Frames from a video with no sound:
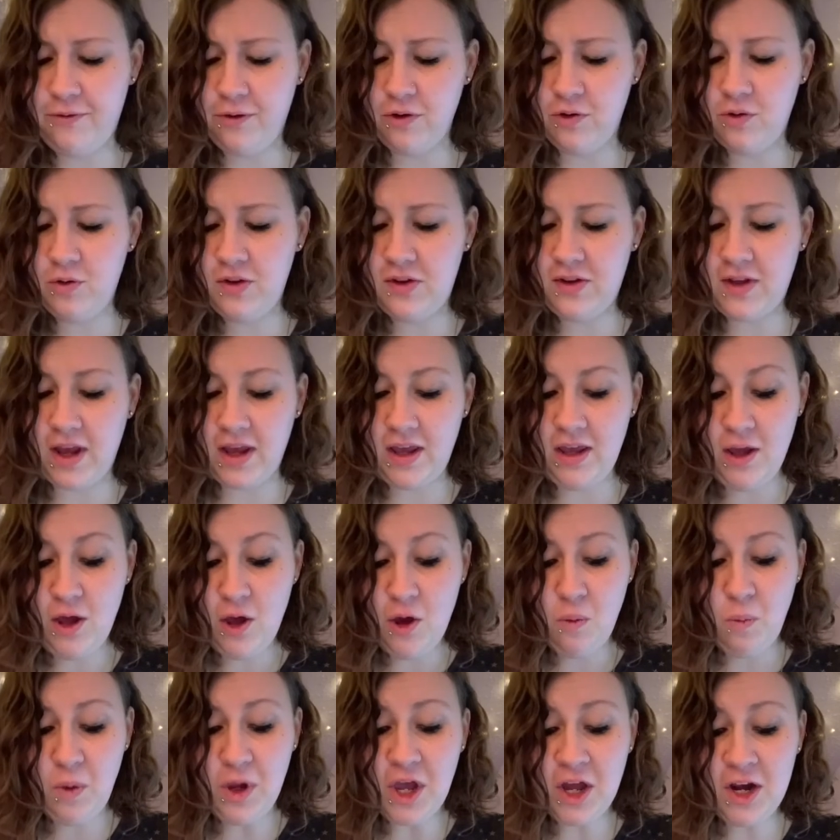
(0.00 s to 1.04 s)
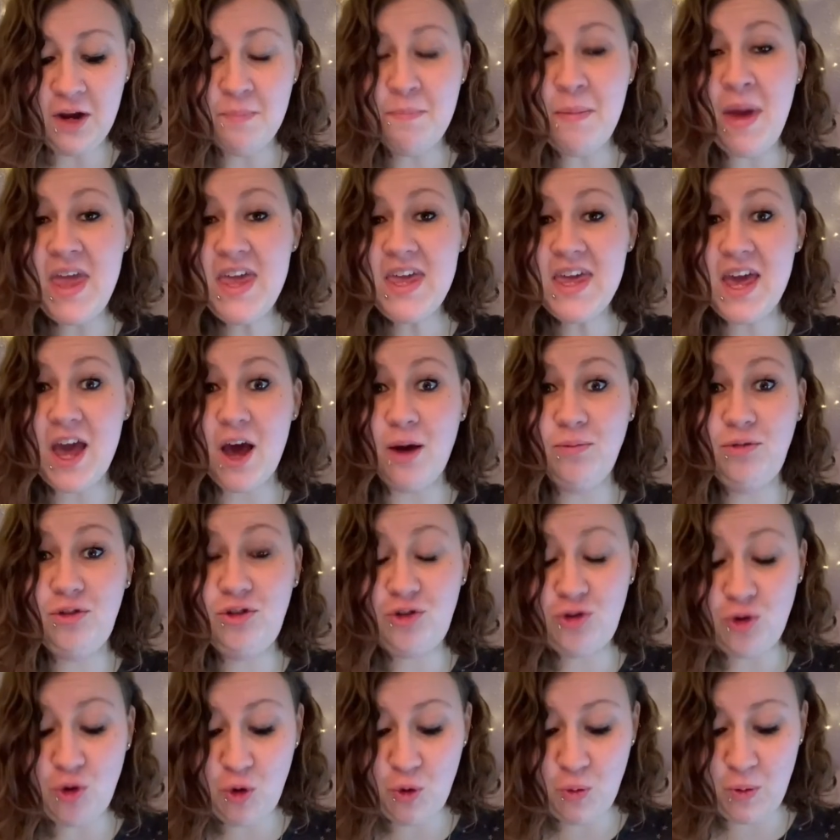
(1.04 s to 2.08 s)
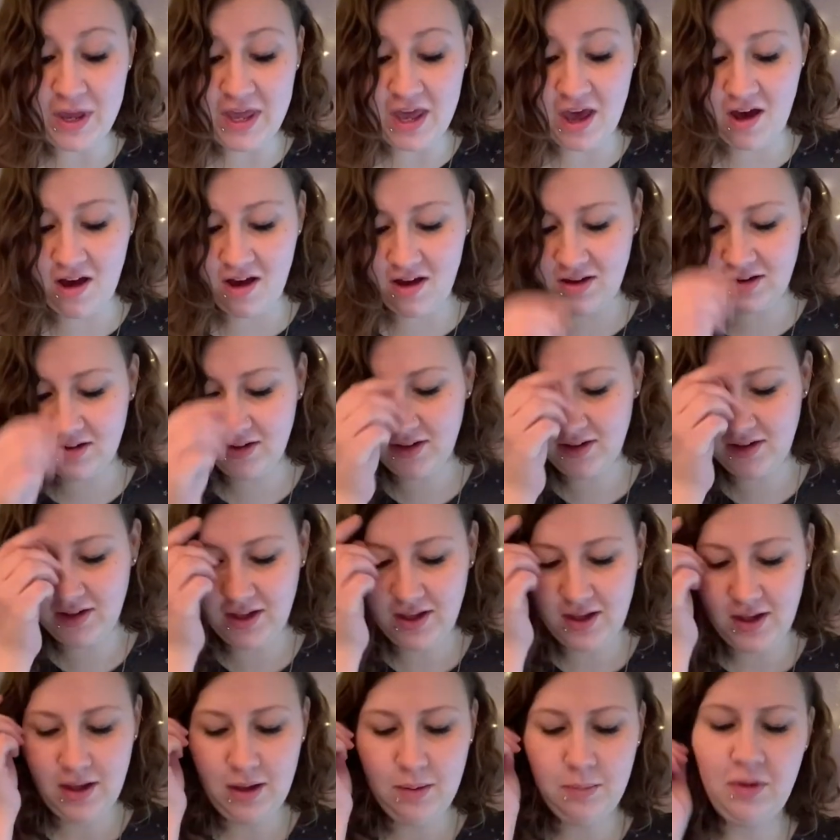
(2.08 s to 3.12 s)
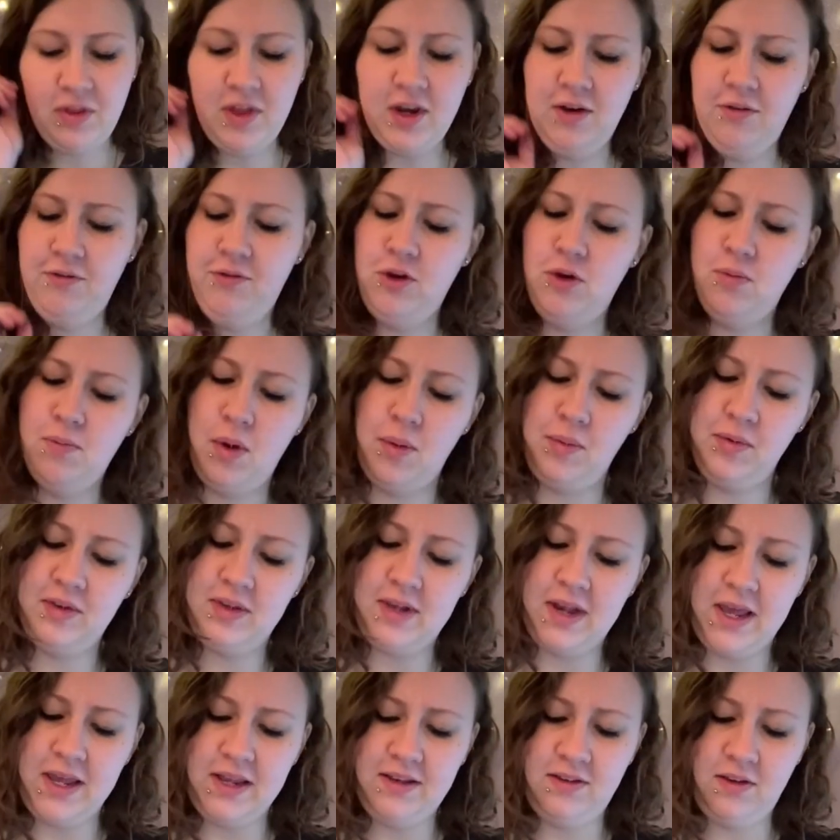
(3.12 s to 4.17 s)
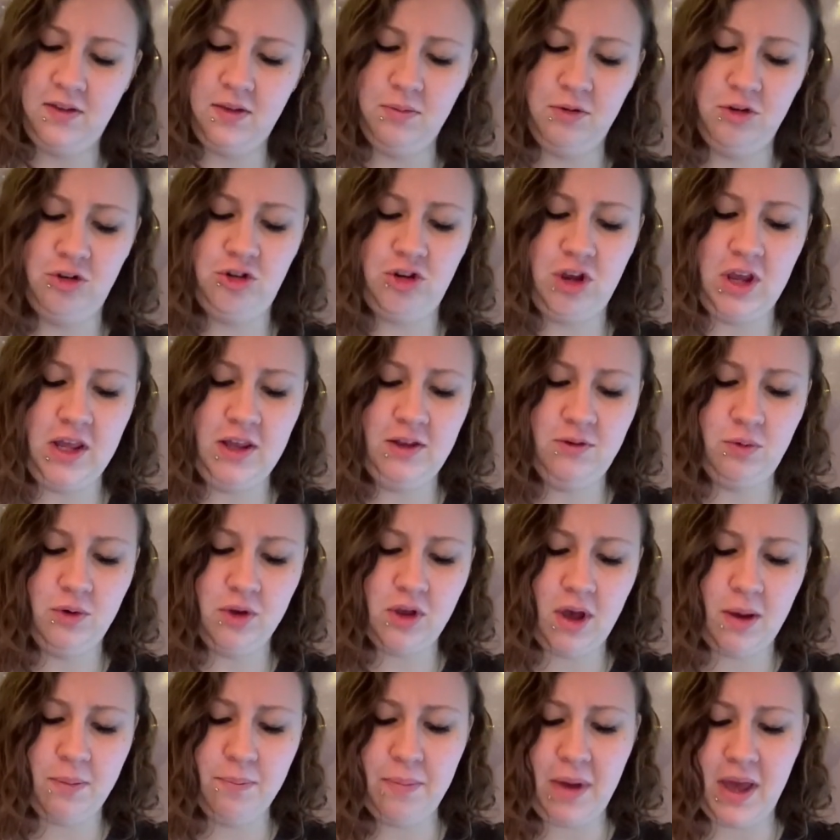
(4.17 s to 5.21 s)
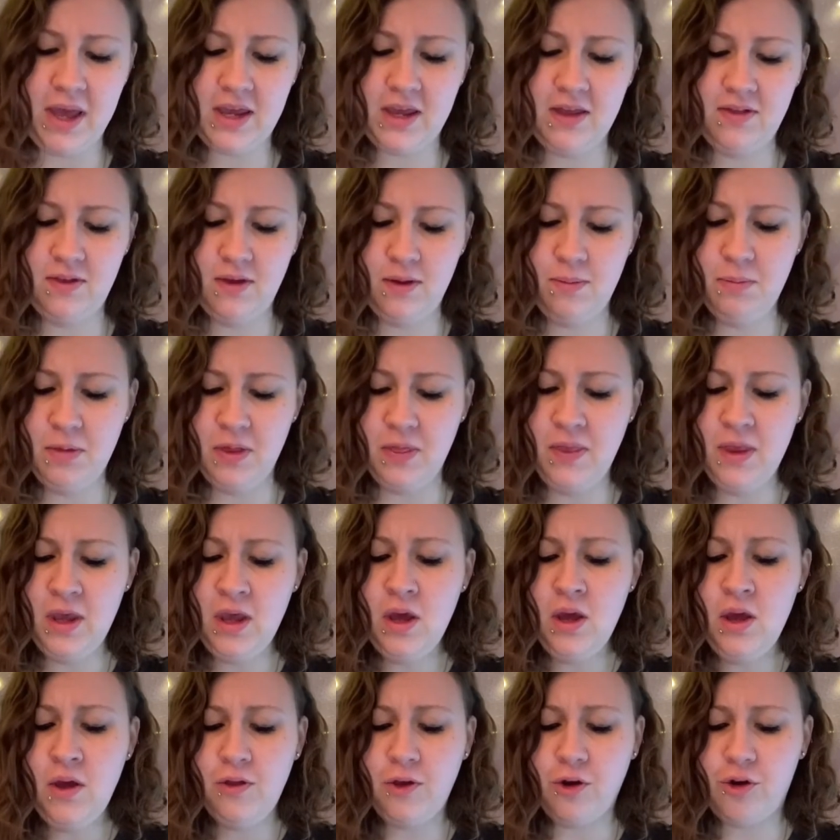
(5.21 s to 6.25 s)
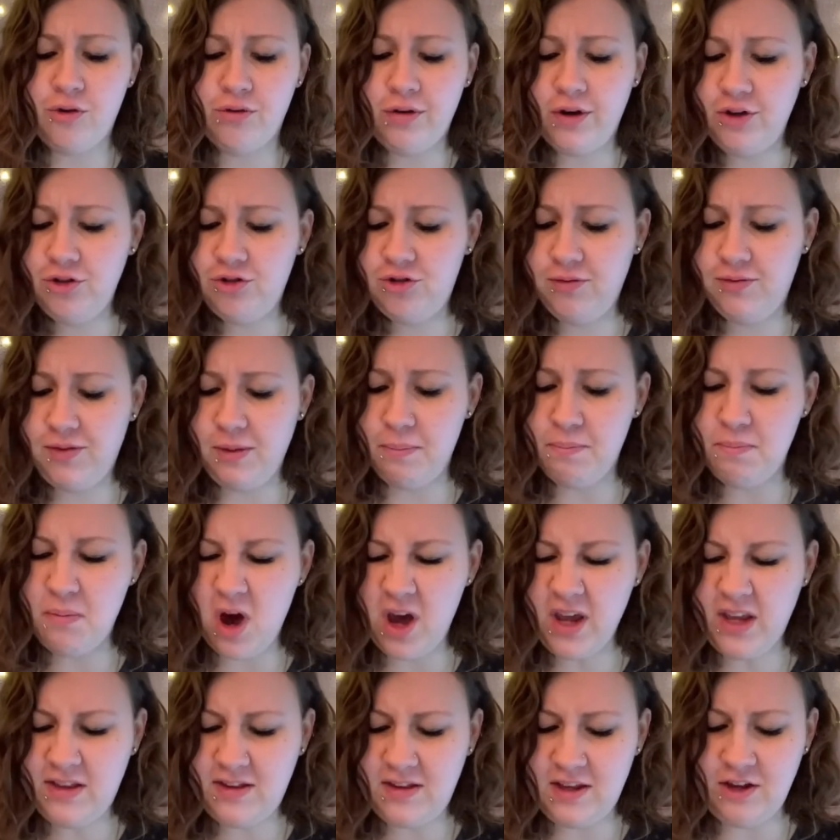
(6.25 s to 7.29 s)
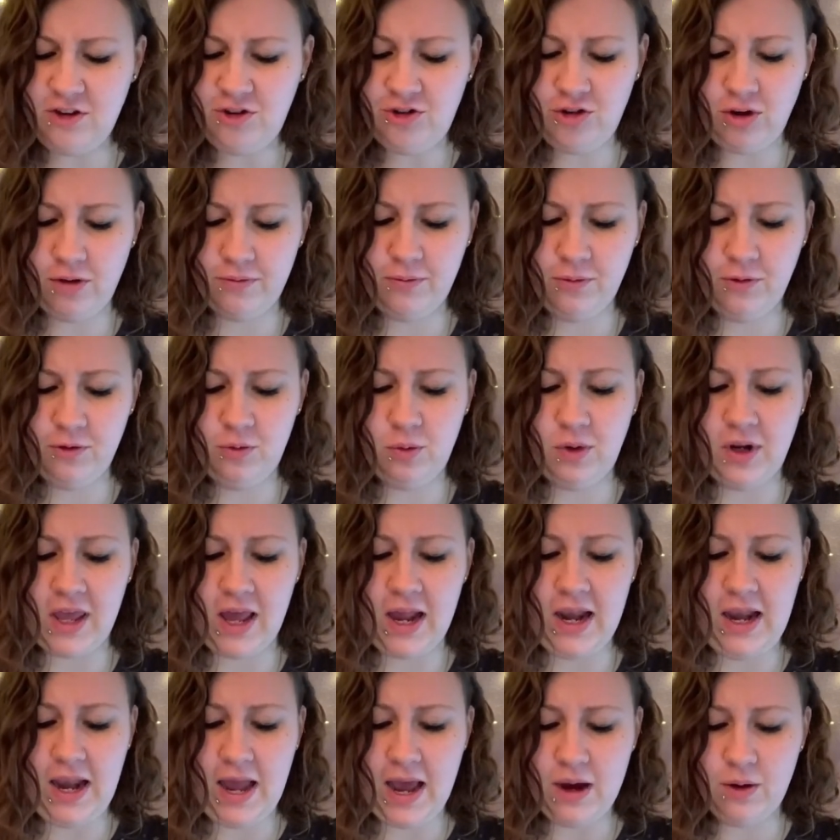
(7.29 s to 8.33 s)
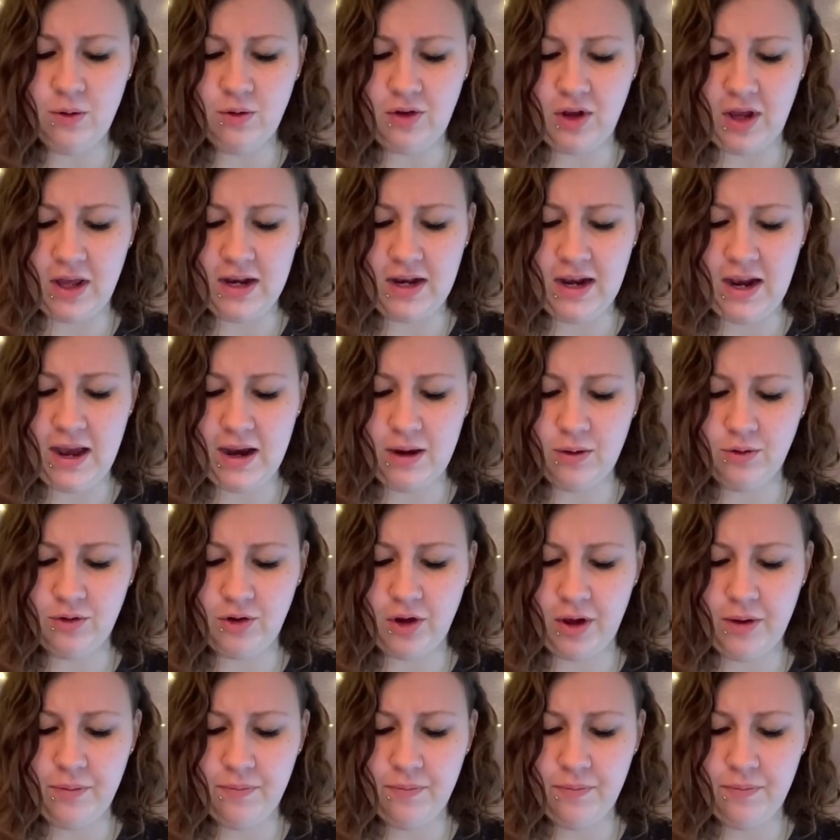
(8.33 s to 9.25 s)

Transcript: would say, "We're going to make it, I'm sure we are." But then a few moments later the machines would come back at them and the crunch of the mighty shovels would get louder and louder.